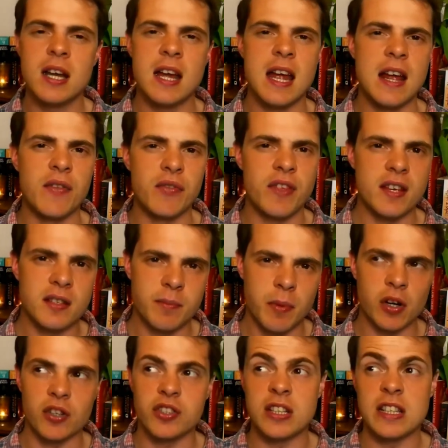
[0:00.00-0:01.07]
In this
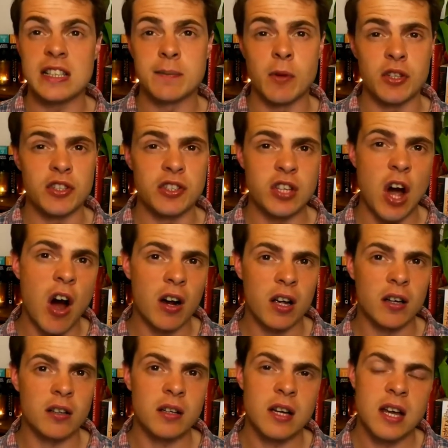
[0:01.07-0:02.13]
book, she is much
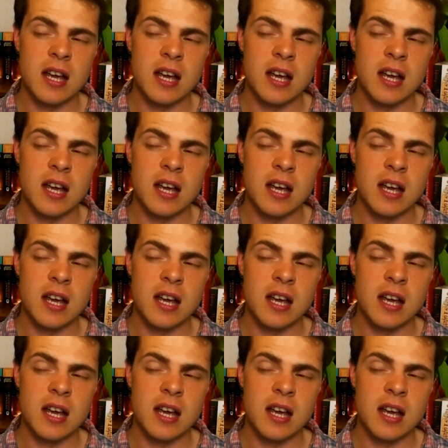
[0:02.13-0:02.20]
darker.